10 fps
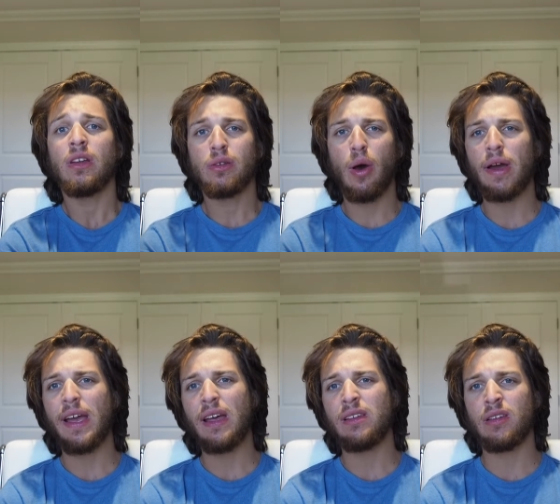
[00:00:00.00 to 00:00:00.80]
So I
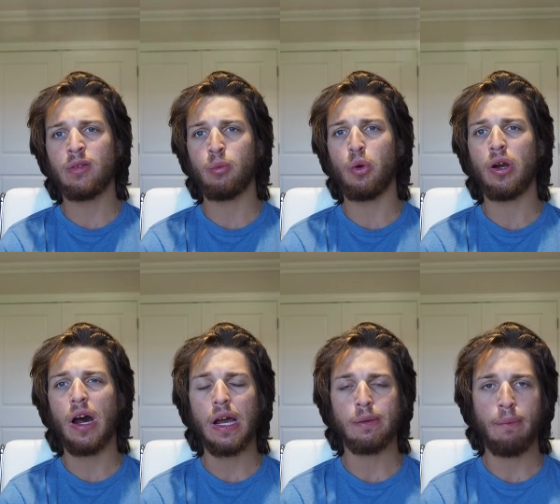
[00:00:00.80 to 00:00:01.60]
guess it's more
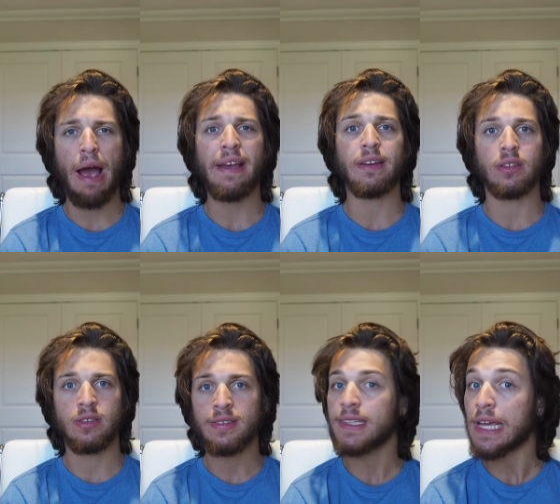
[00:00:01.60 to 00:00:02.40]
like buying a
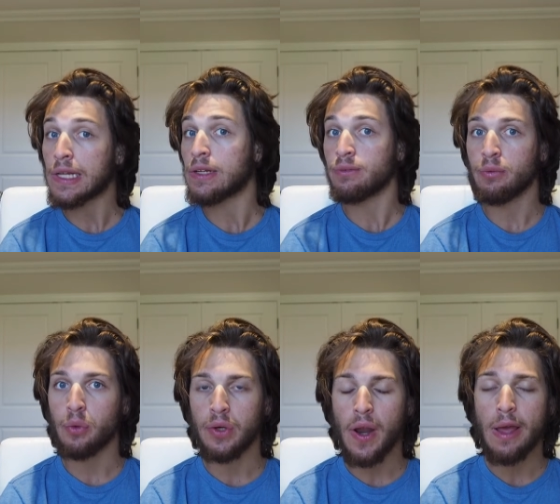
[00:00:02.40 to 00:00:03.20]
skin in
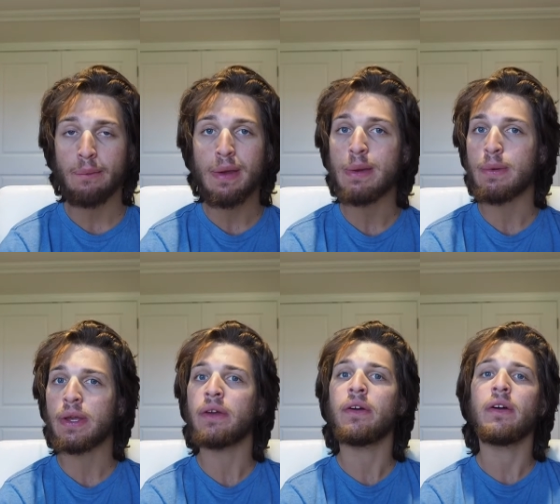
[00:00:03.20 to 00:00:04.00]
Fortnite
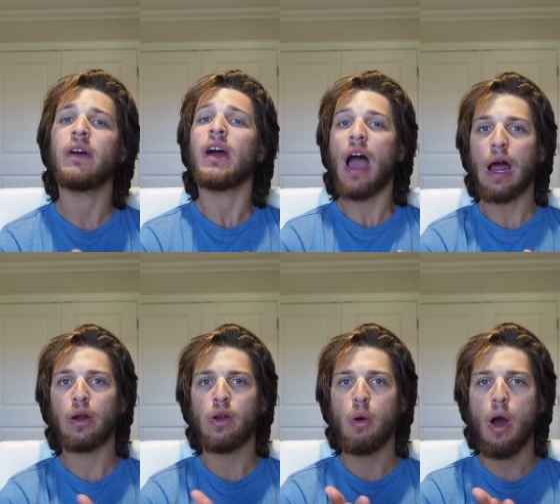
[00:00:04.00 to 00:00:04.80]
maybe. I
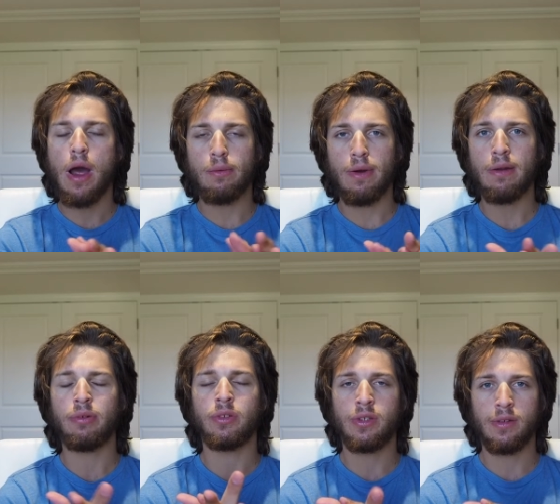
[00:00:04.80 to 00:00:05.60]
don't know why I'm
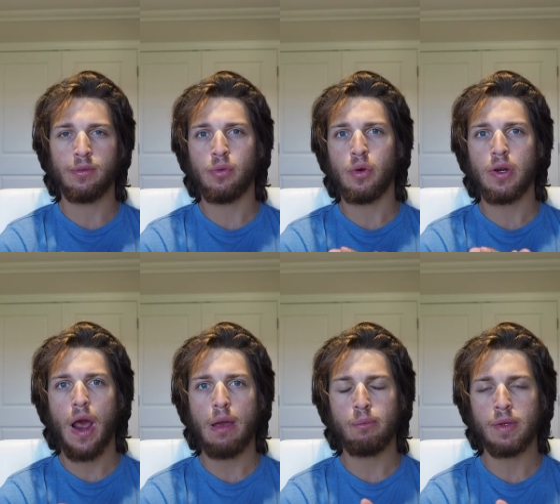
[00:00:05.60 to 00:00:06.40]
referencing
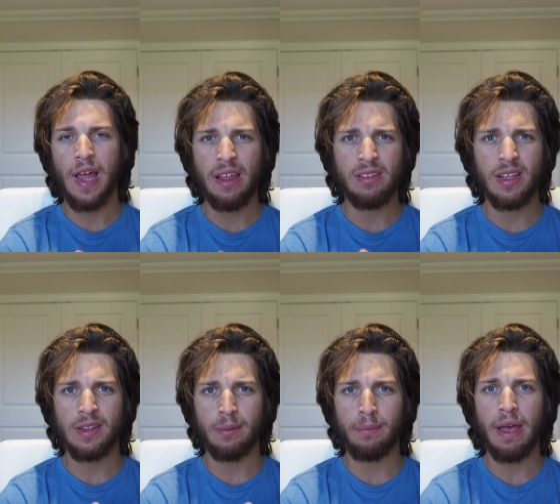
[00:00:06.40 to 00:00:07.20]
Fortnite, but that's
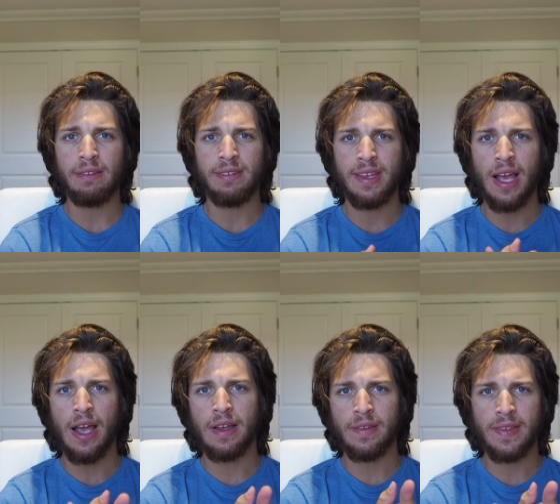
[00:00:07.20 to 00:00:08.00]
like the best thing
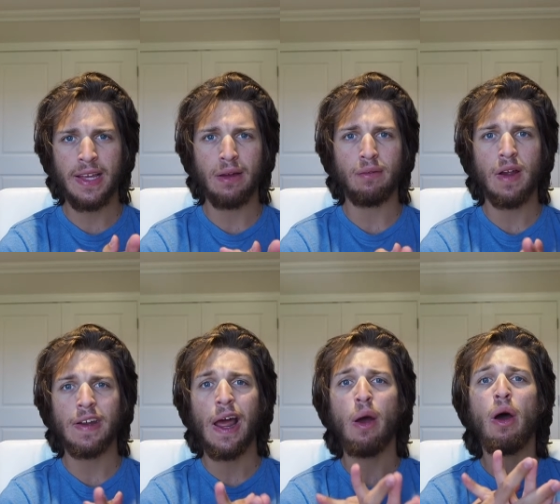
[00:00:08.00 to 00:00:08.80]
I can think of right
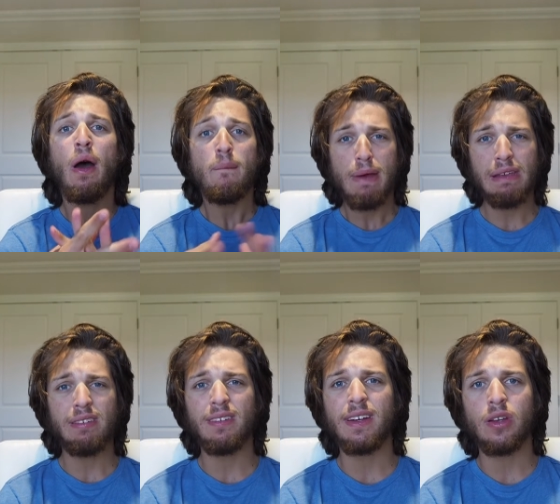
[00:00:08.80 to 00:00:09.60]
now.
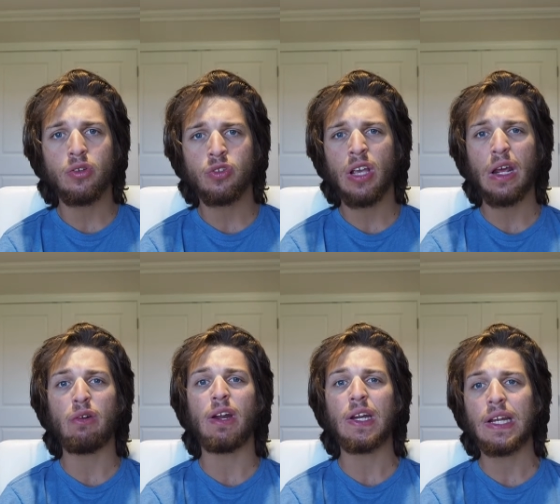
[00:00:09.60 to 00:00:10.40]
Basically you're
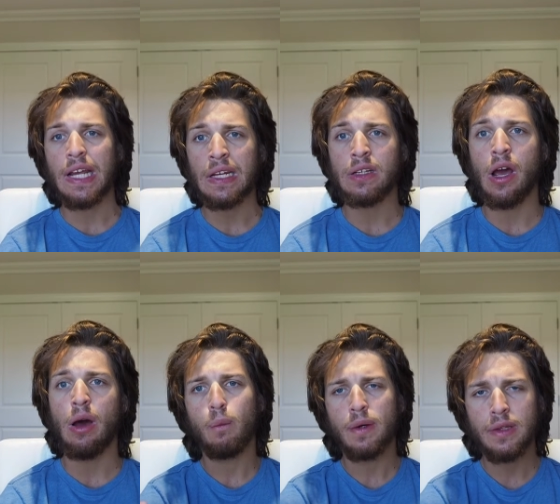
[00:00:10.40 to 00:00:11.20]
generating
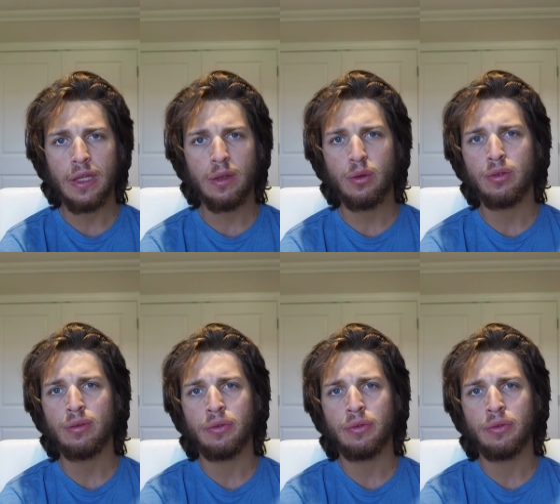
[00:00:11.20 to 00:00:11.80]
income with the use of